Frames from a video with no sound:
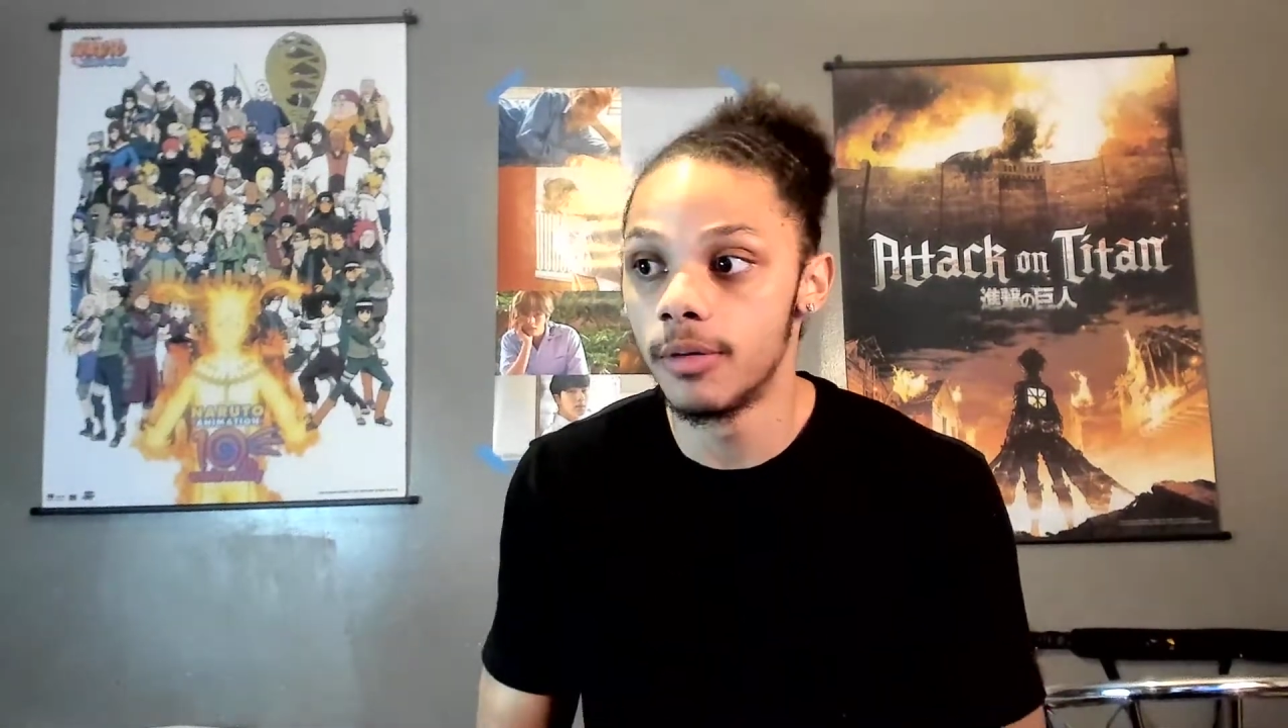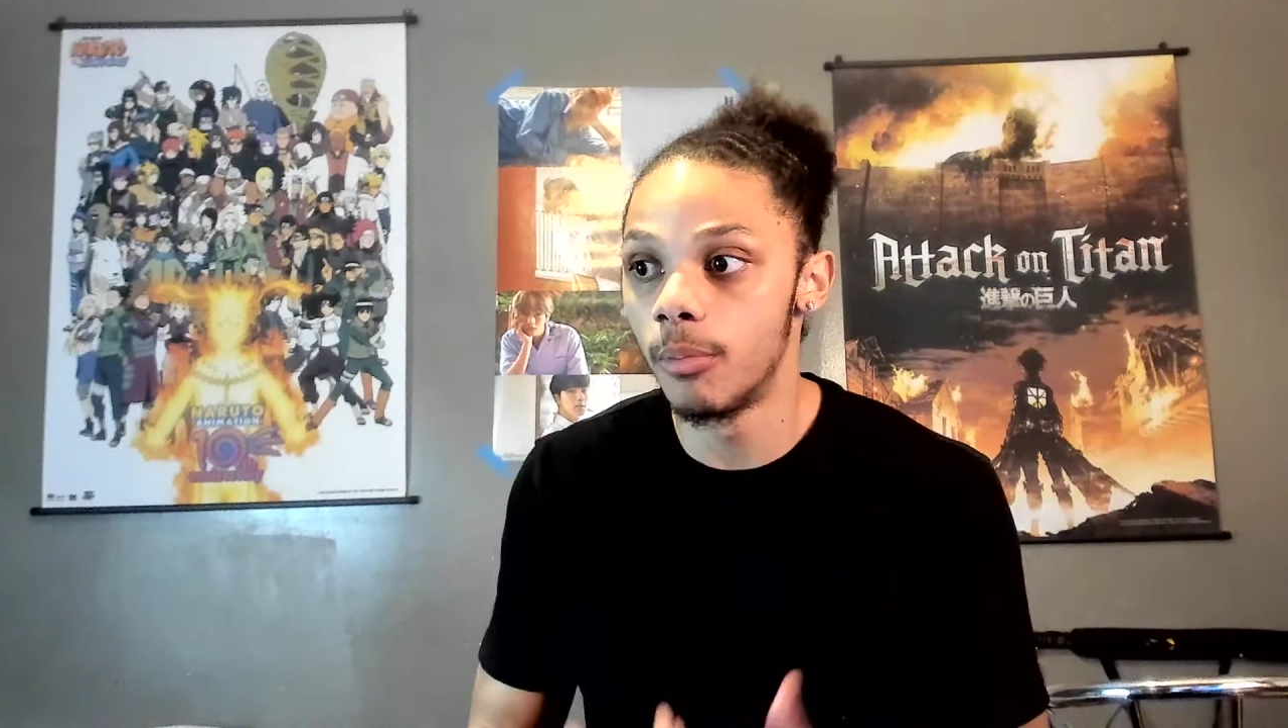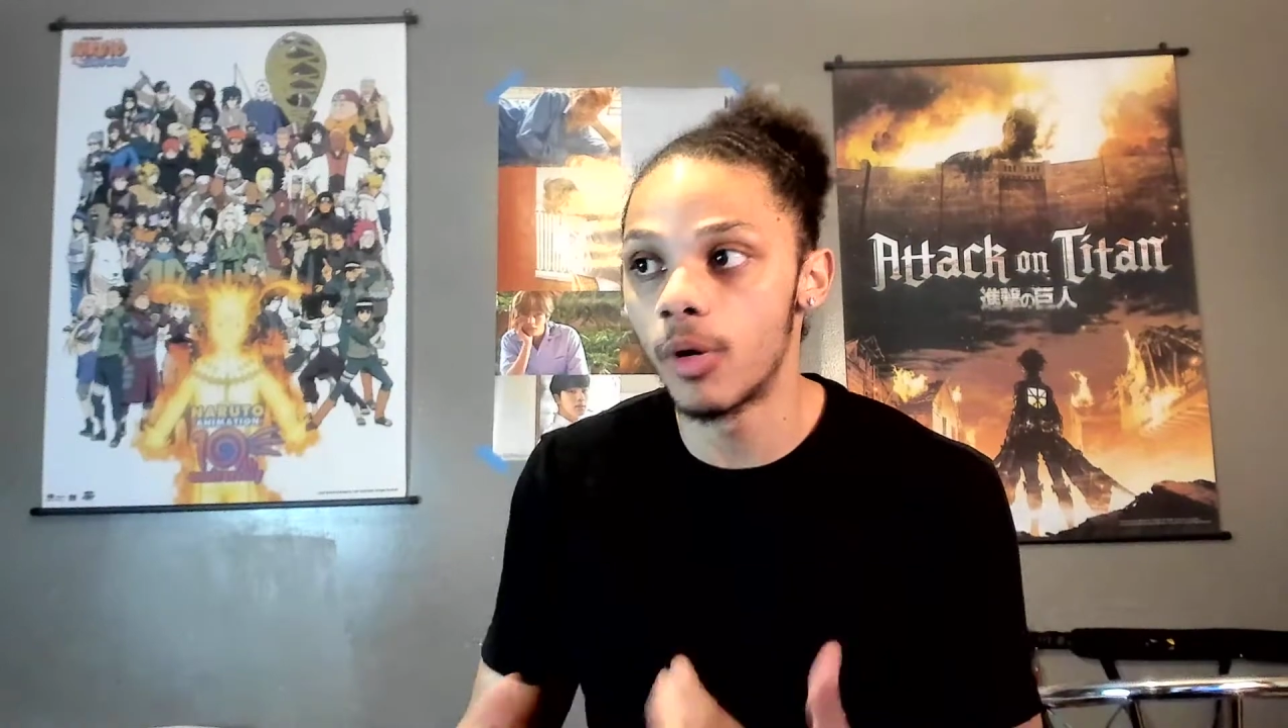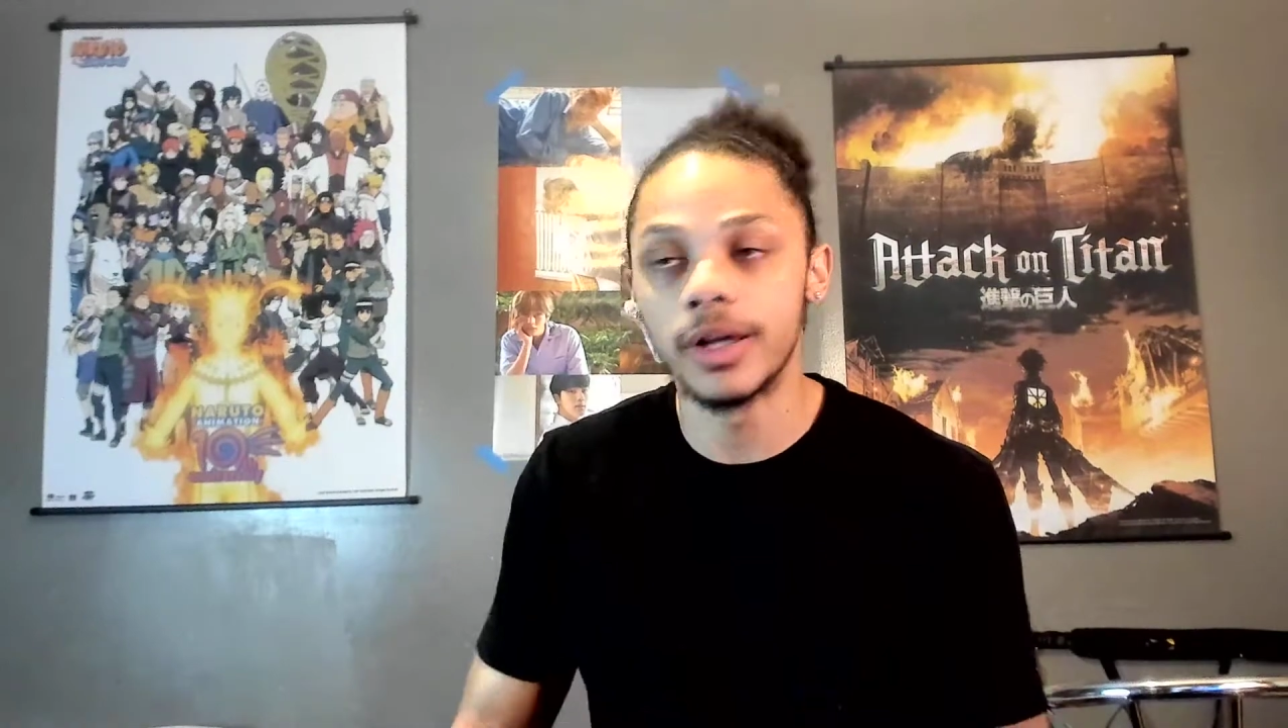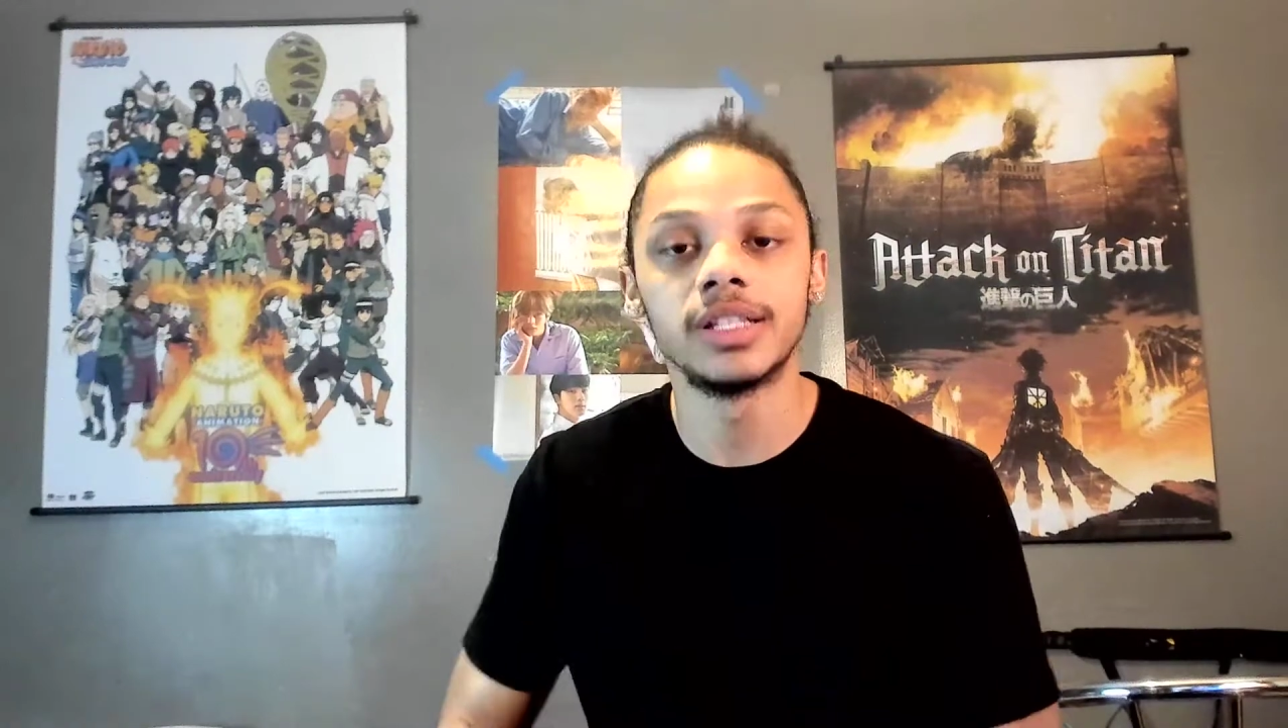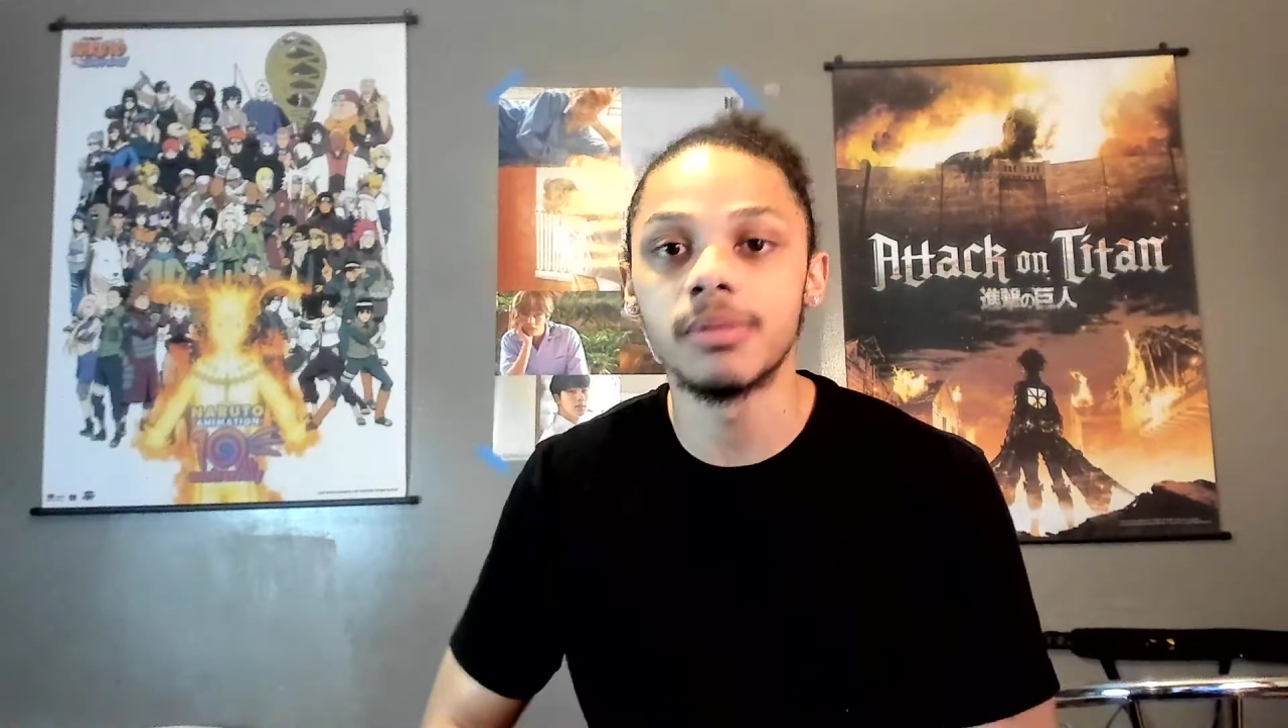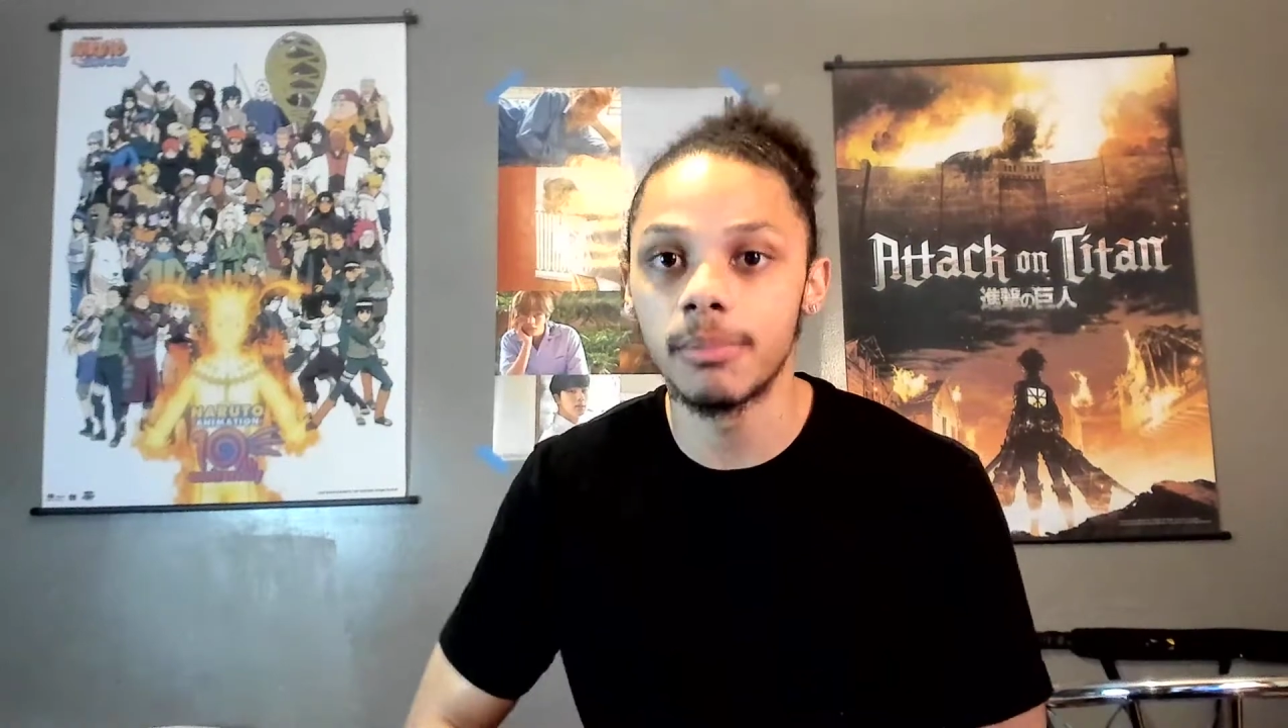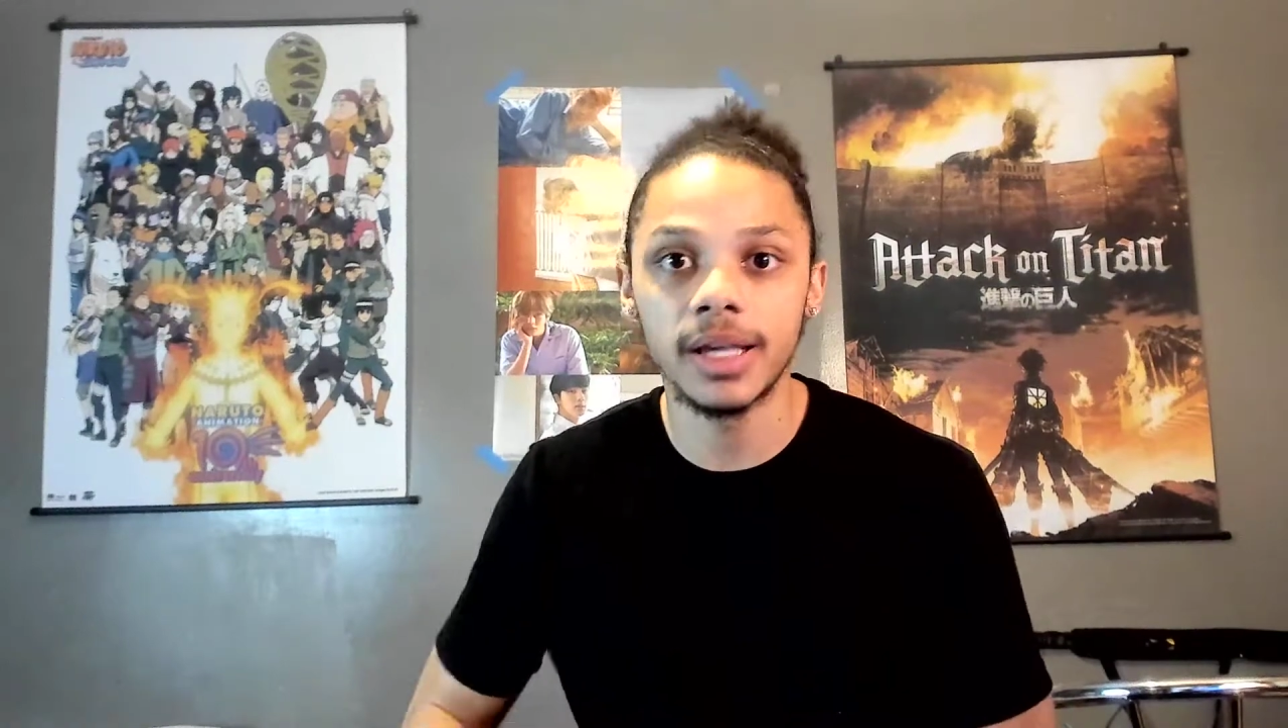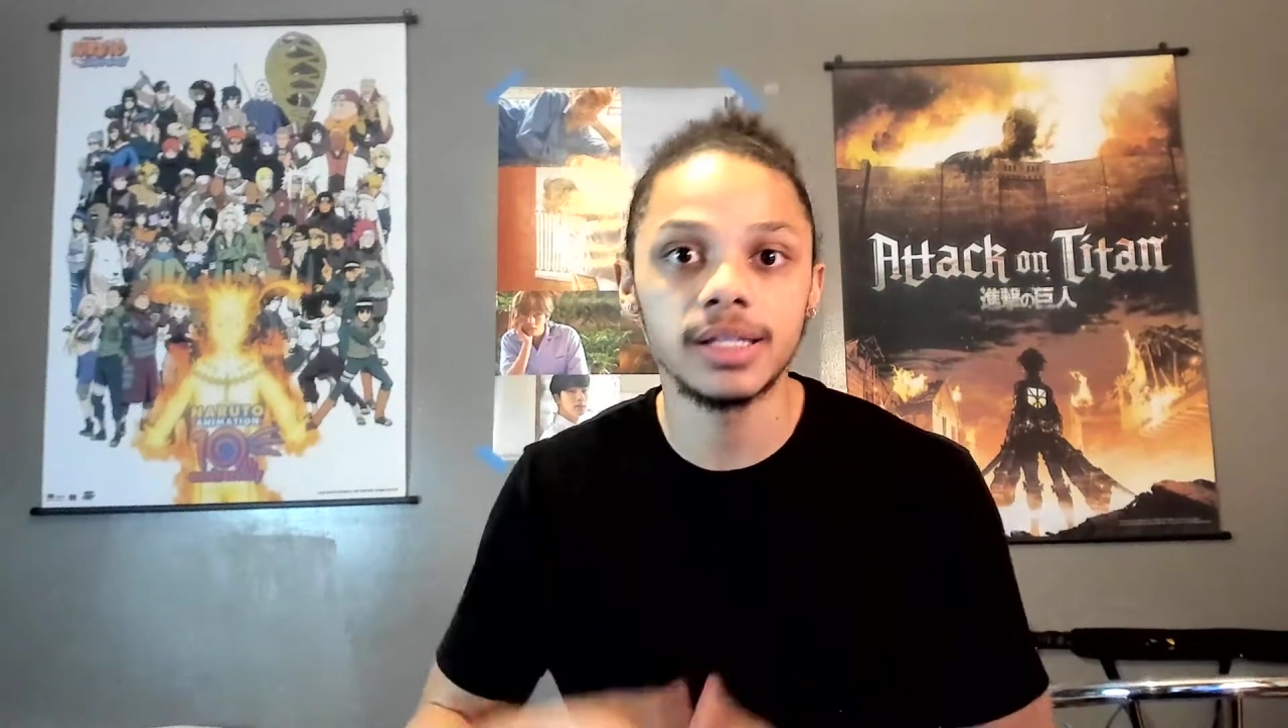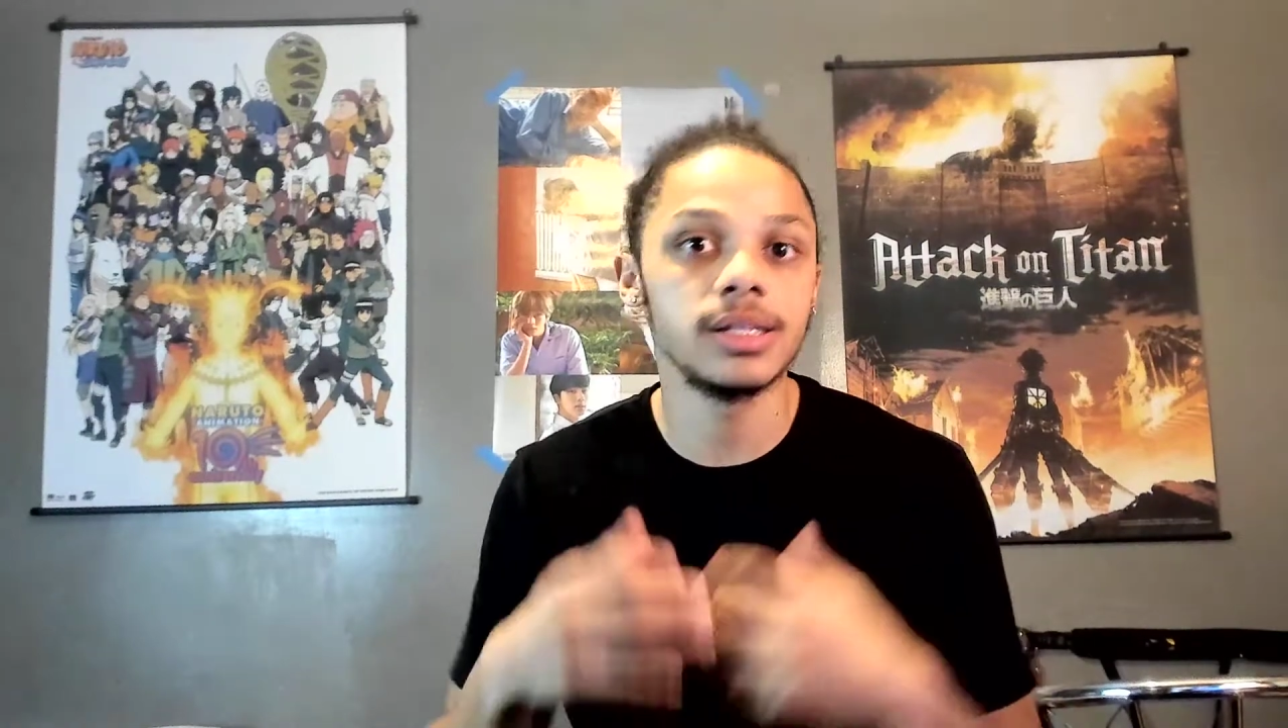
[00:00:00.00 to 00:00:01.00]
more intimate
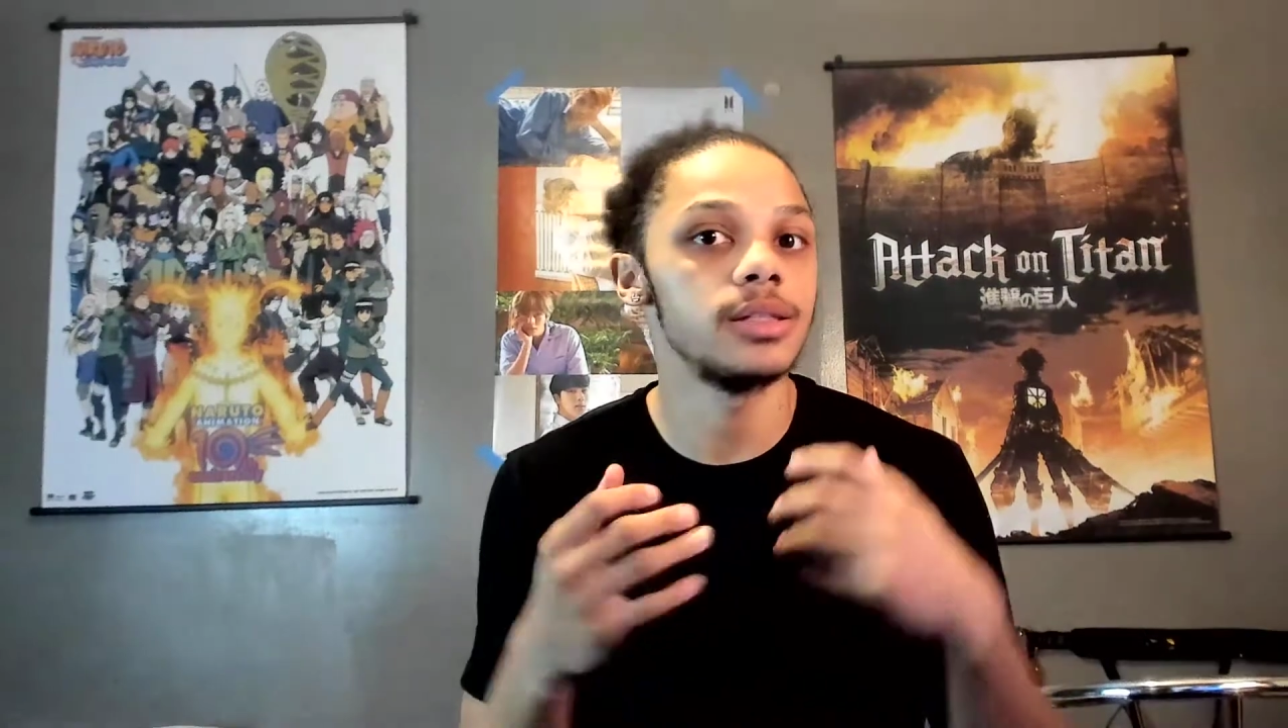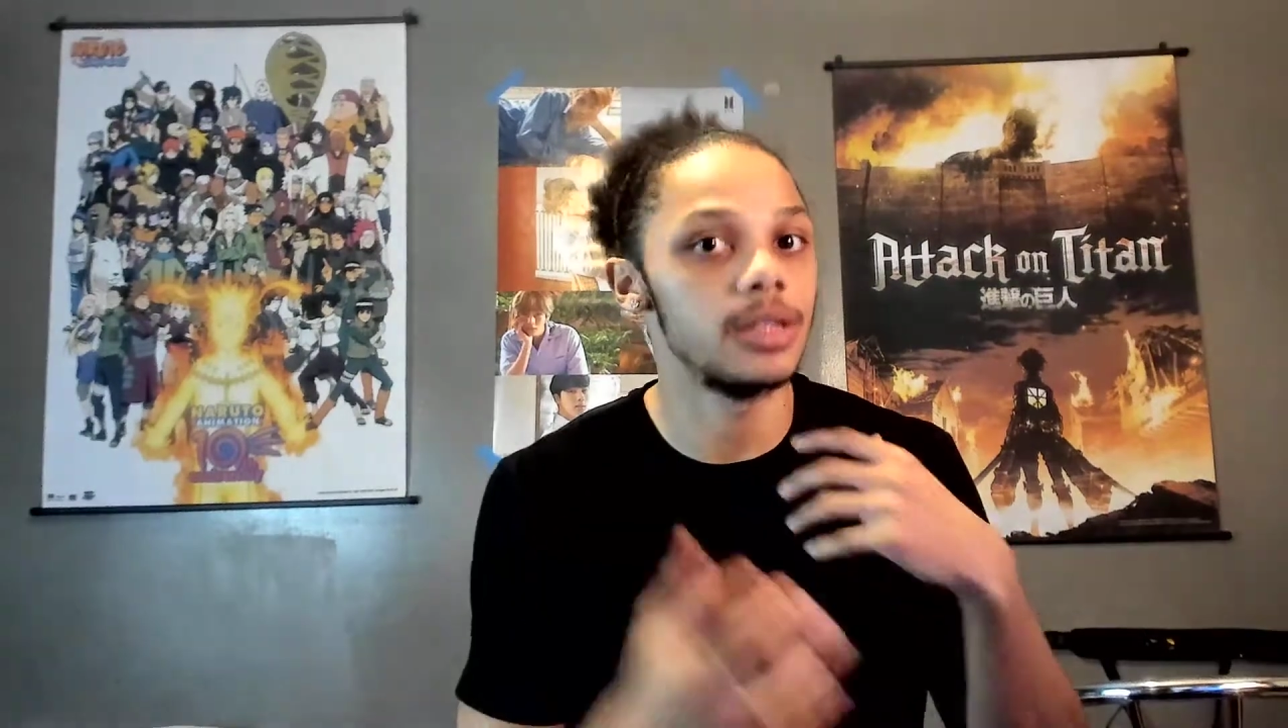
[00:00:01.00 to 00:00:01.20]
basis,